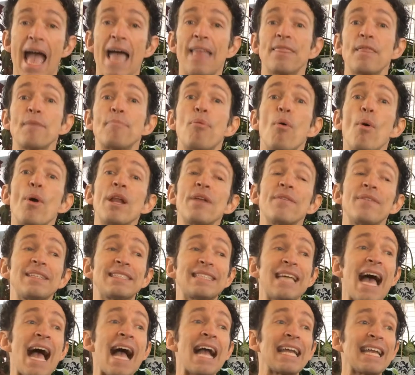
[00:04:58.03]
And the point of
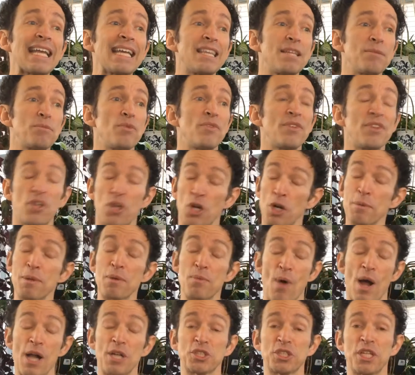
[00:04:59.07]
attack in the movie you're going to
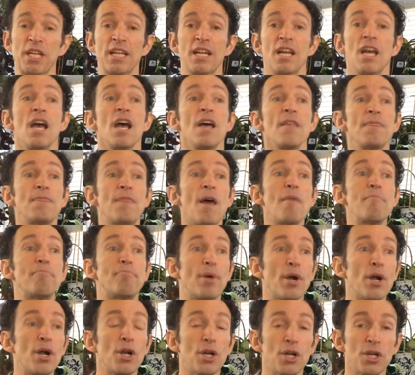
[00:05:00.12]
be watching, The
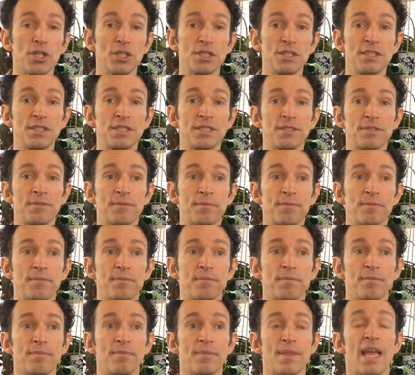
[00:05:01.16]
Birds,
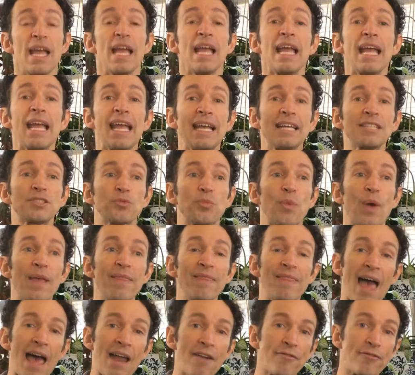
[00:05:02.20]
is
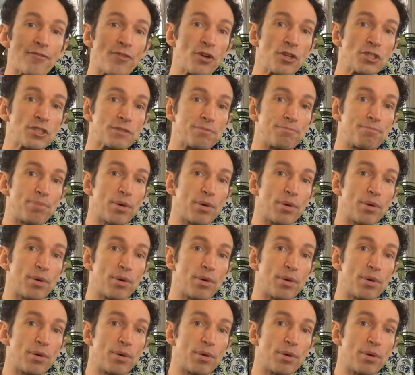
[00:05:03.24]
when that first